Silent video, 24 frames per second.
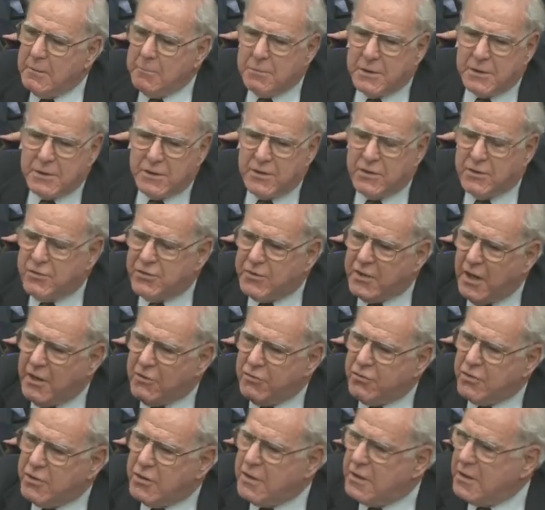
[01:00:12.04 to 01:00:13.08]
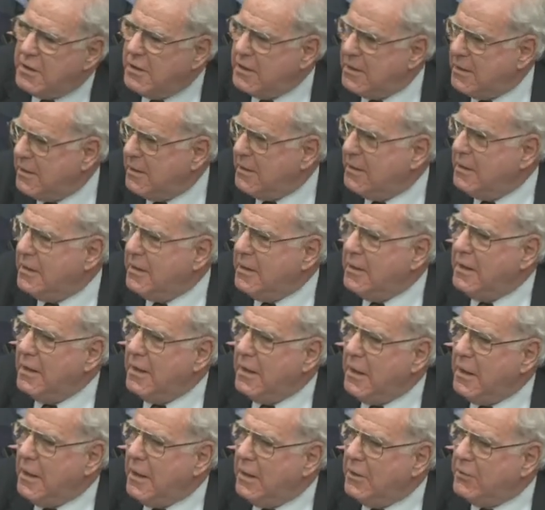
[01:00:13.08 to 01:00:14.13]
But the discussion
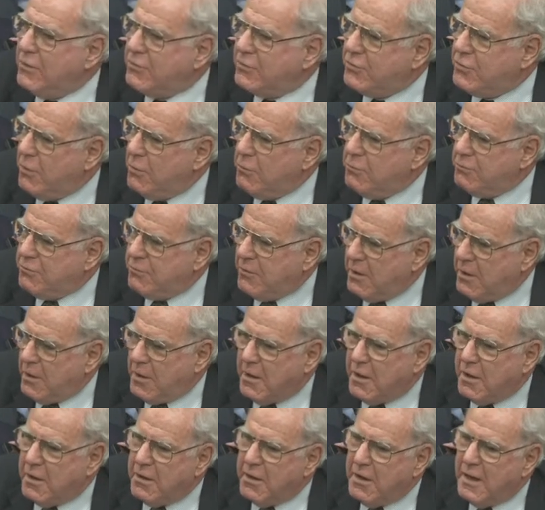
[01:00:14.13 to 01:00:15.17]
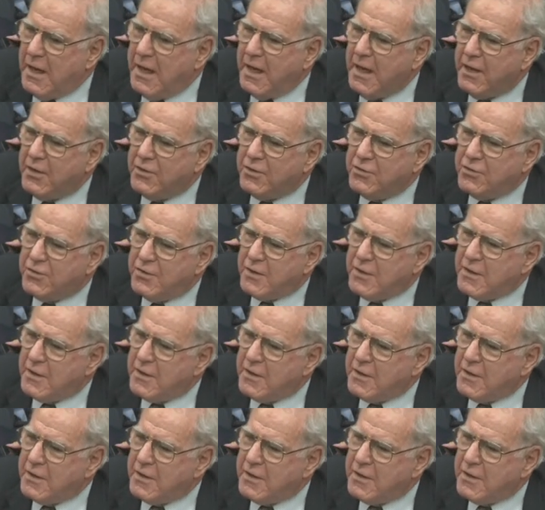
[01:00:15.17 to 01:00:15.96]
so far has